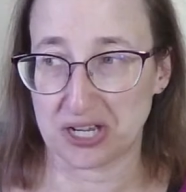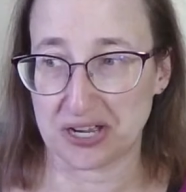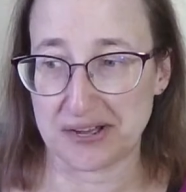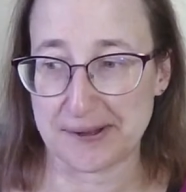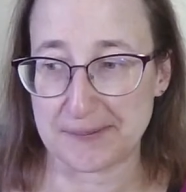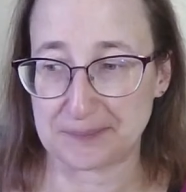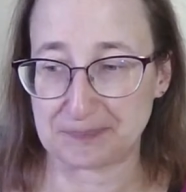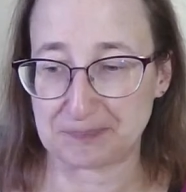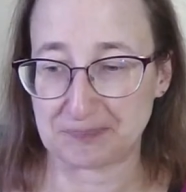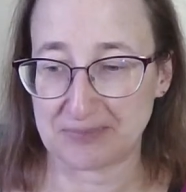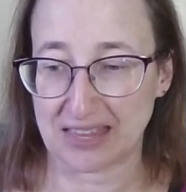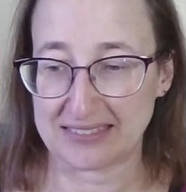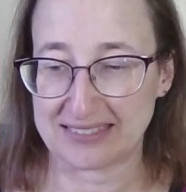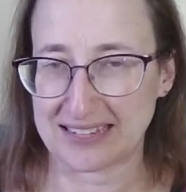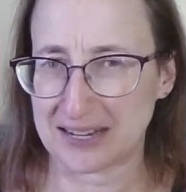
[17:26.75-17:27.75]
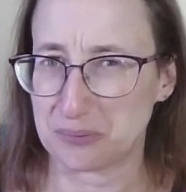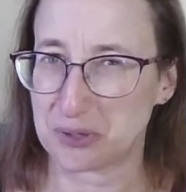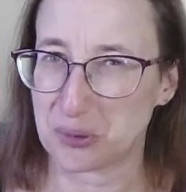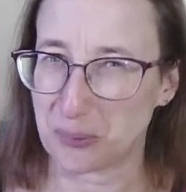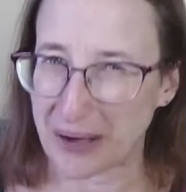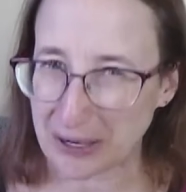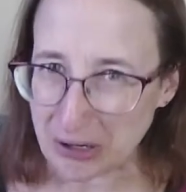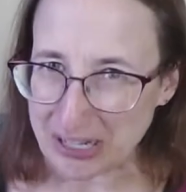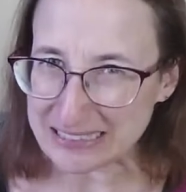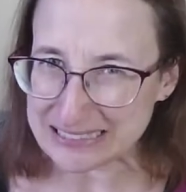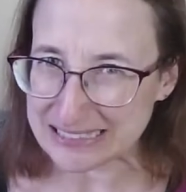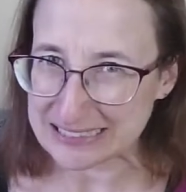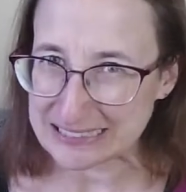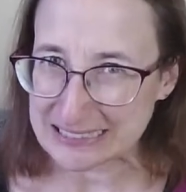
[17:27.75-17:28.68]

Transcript: that I would wear it.